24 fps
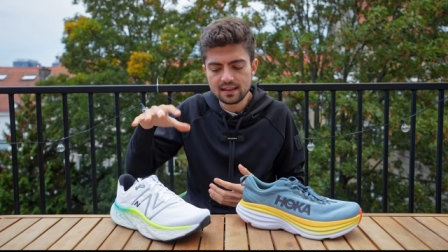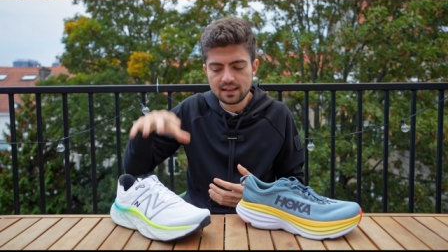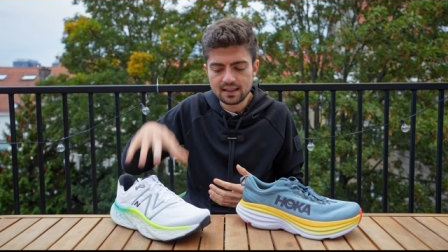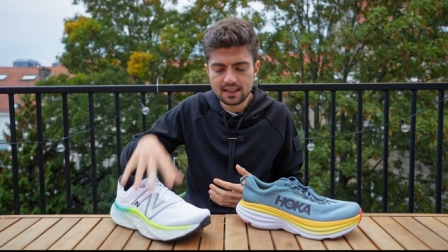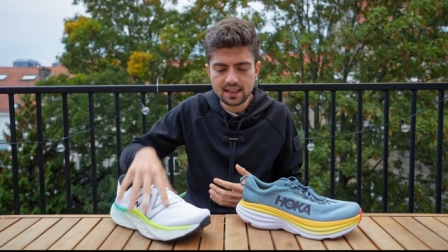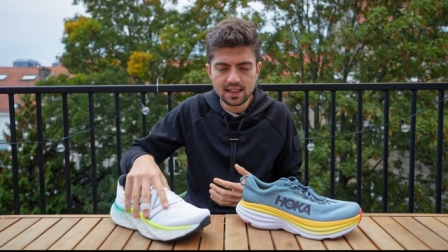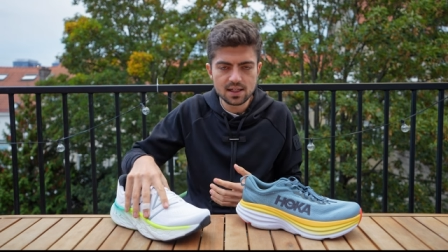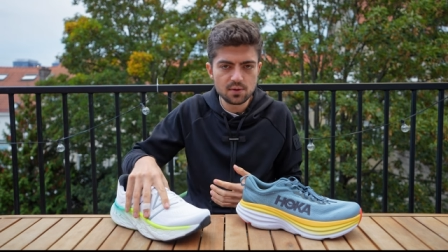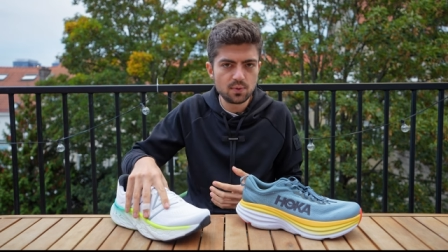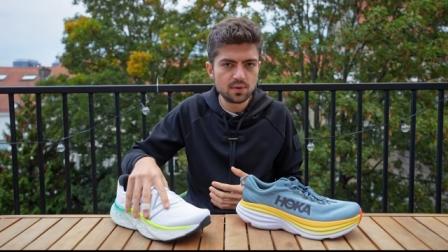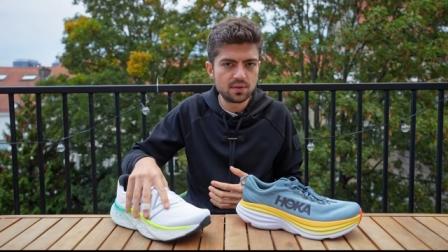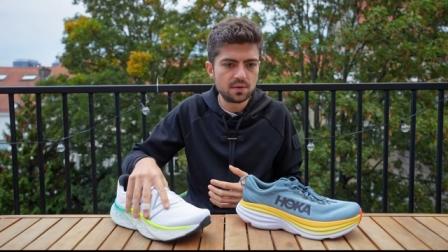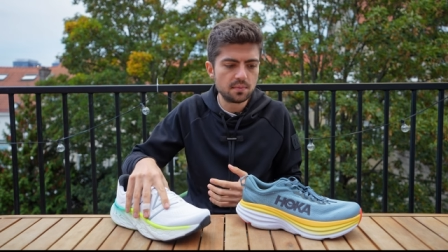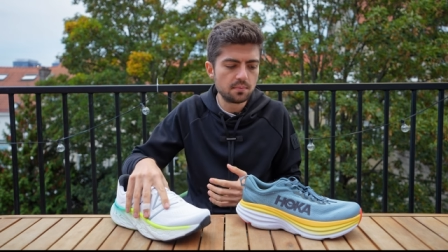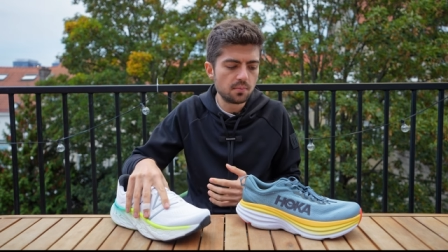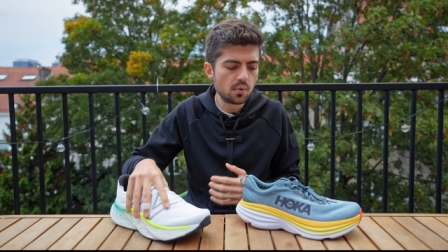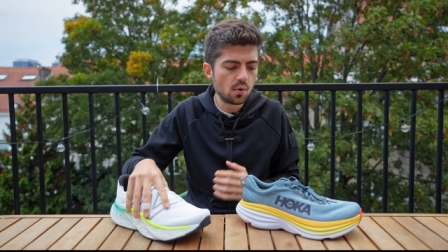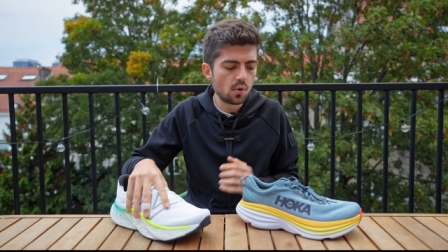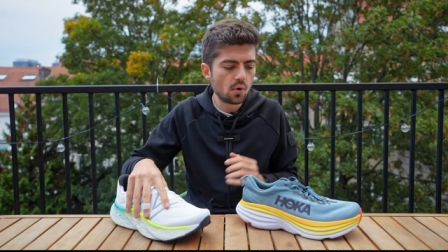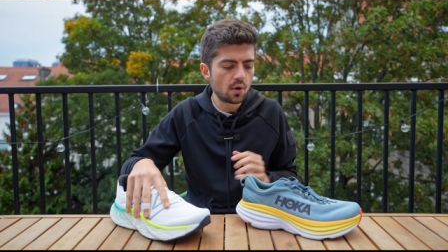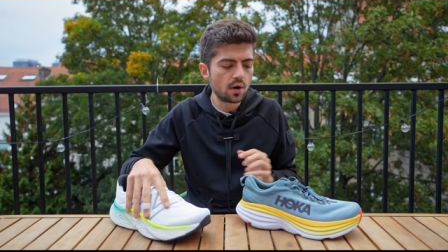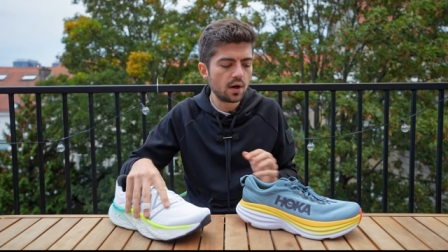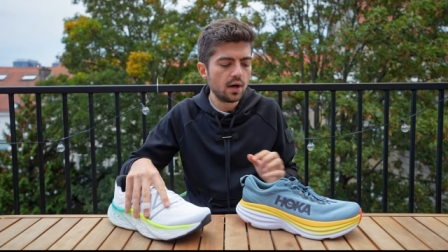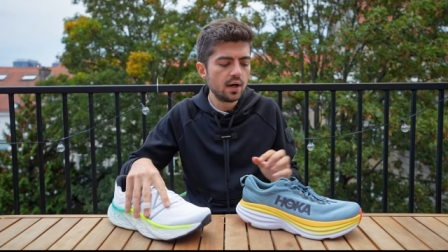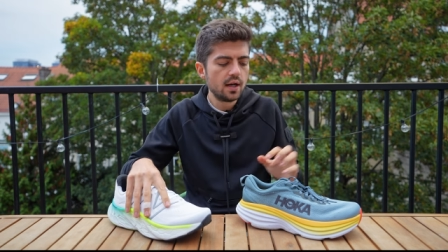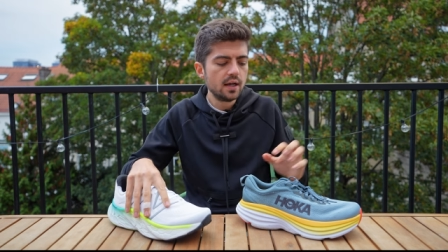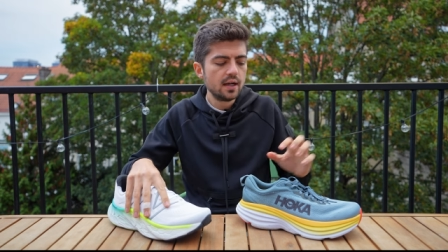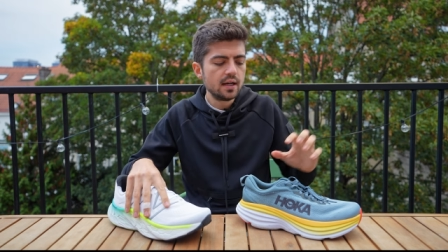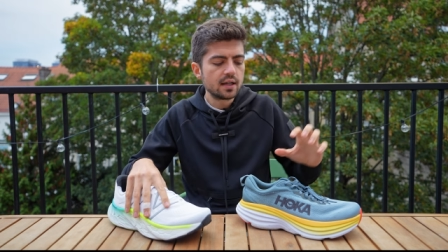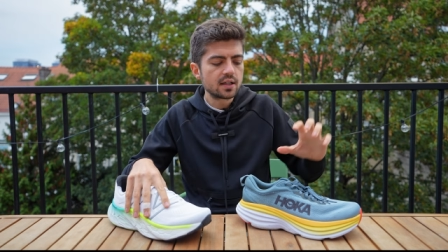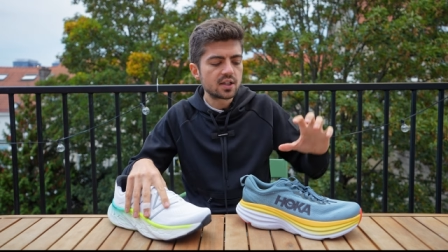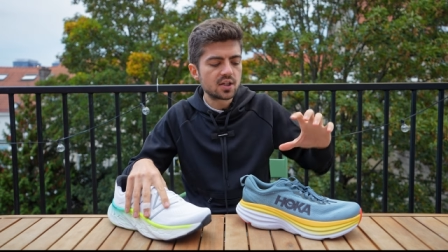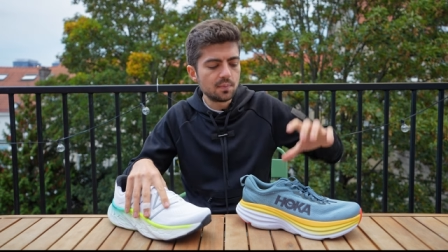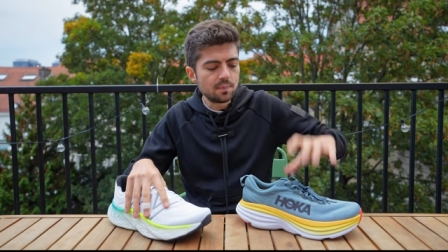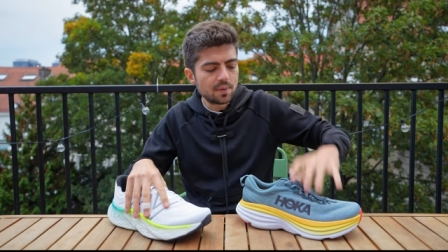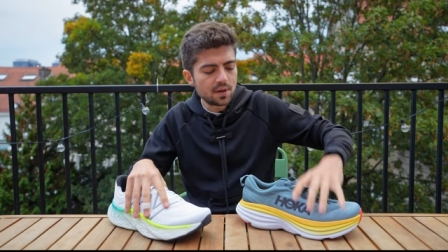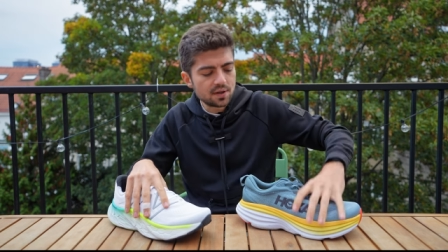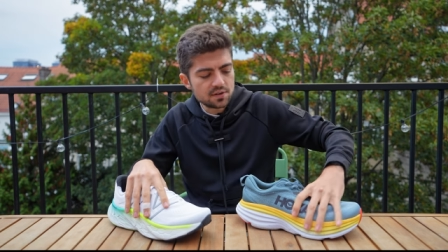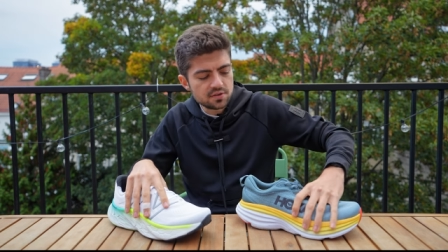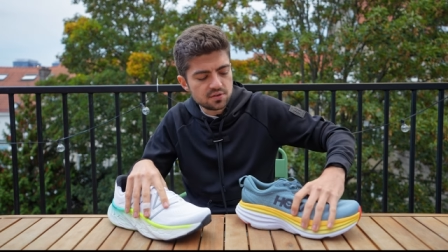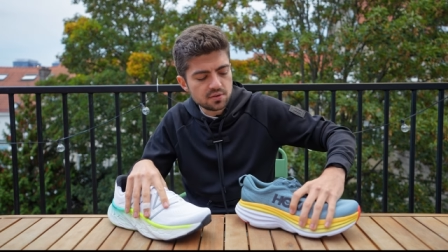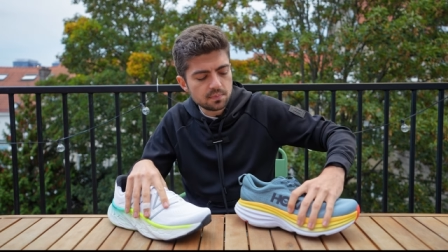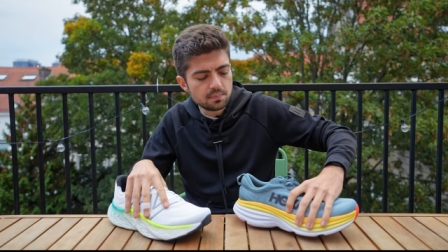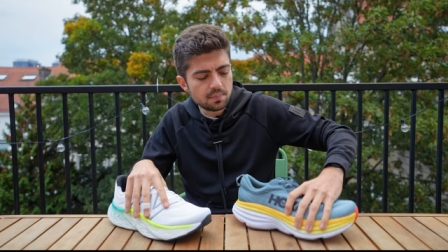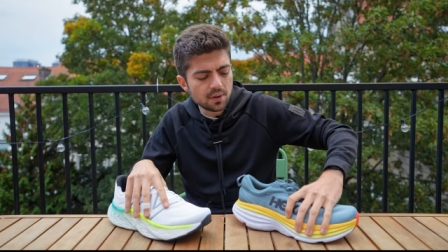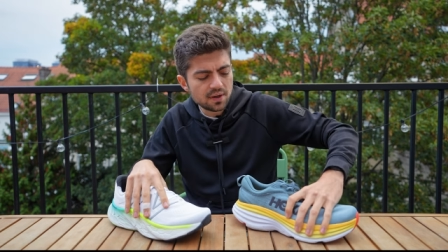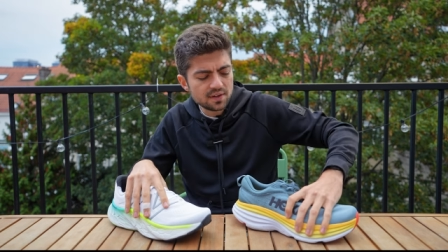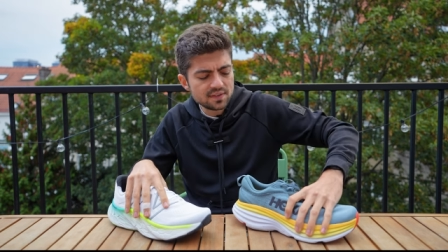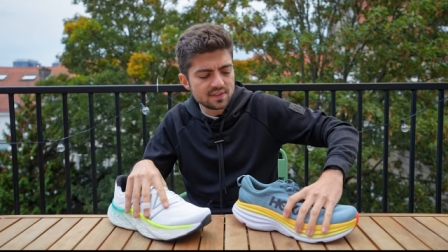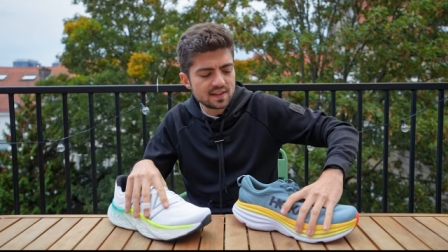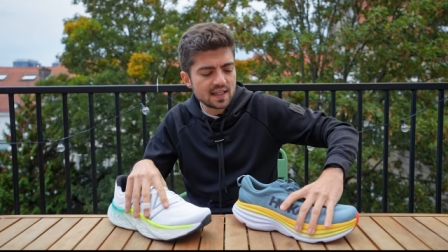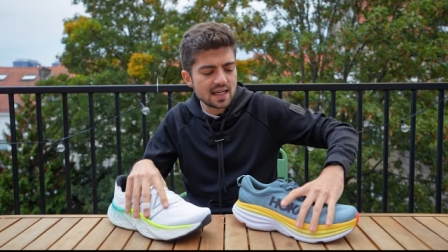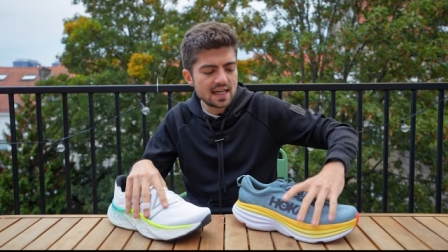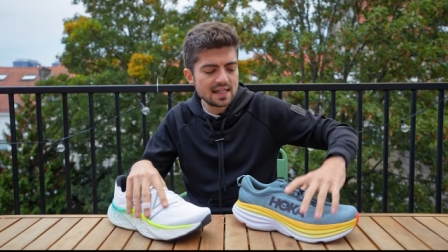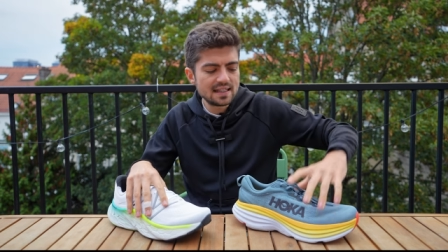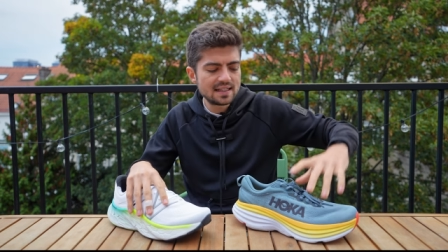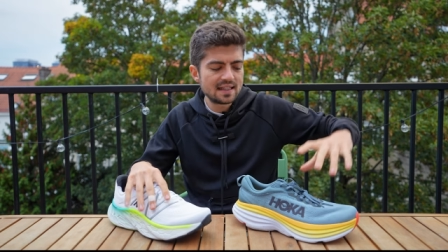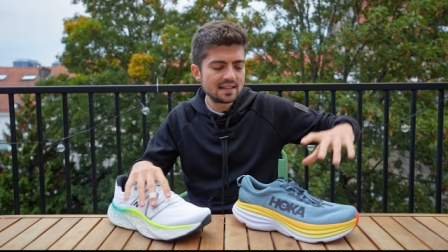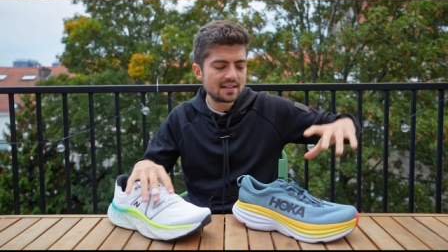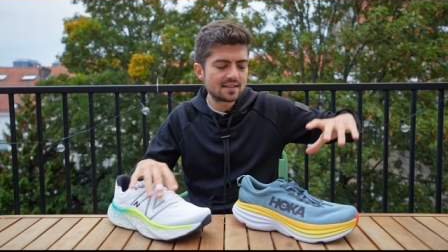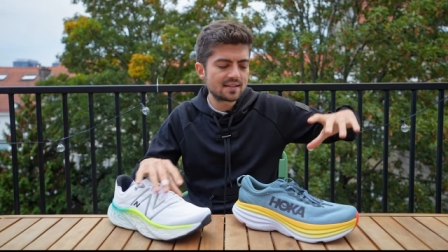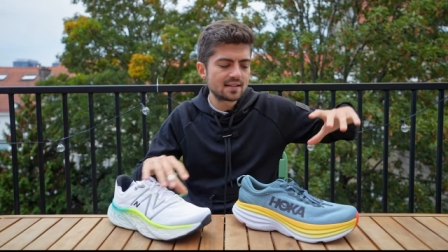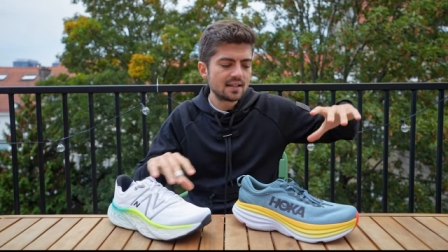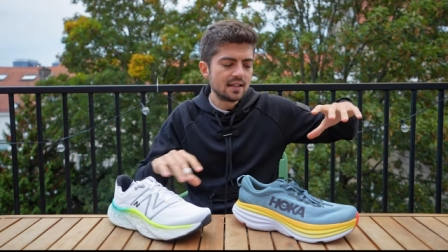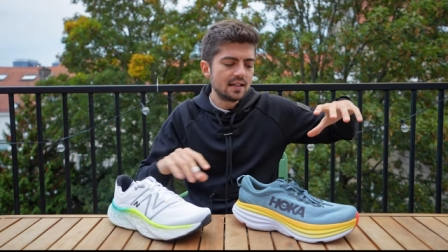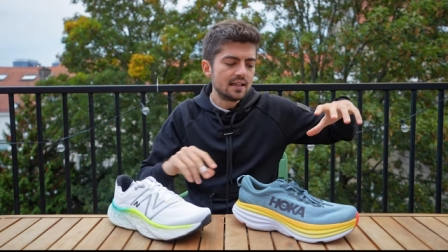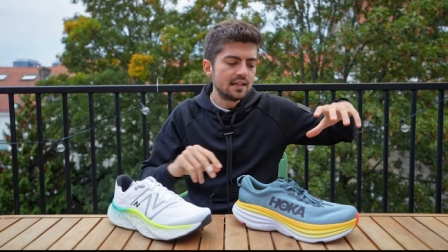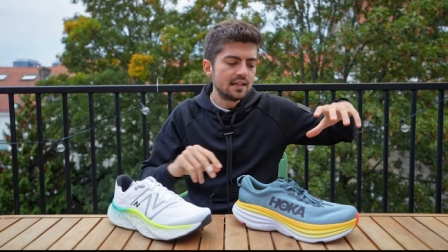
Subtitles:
here with the more, compared to the Bondi that